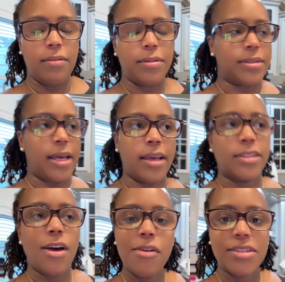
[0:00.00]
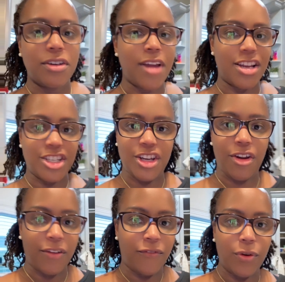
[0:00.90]
it's like, as long as they're not
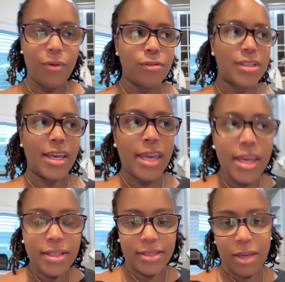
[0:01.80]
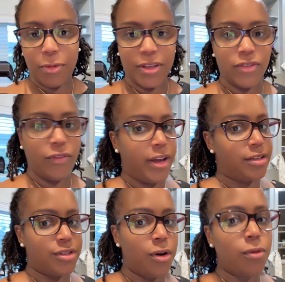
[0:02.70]
sharing foods, he can sit with his friends.
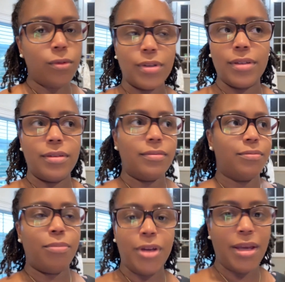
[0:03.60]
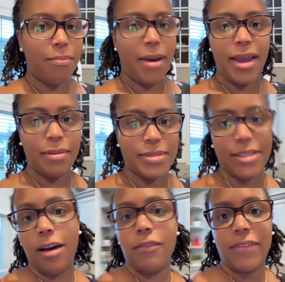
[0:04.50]
Don't put him by
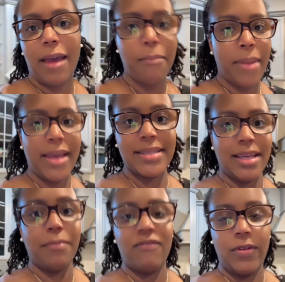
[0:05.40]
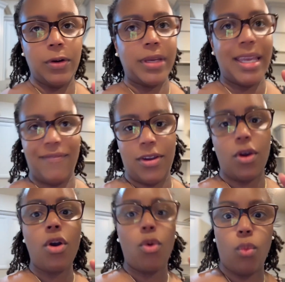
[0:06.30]
himself. That makes him feel even
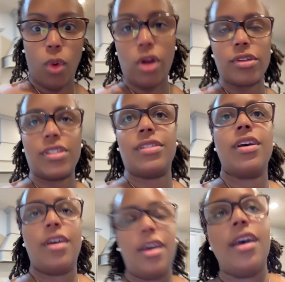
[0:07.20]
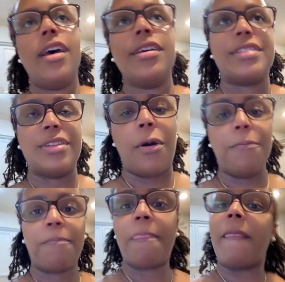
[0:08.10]
worse. So
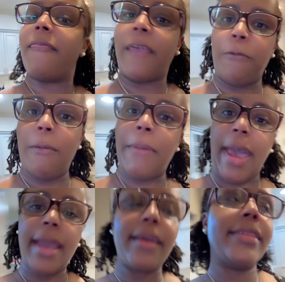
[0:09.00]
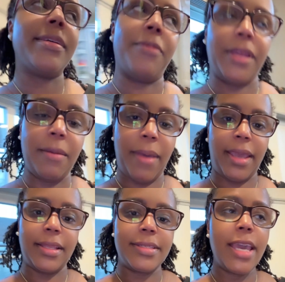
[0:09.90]
they went back to putting him back at
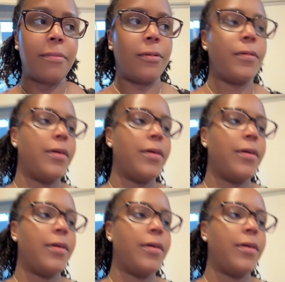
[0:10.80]
the table.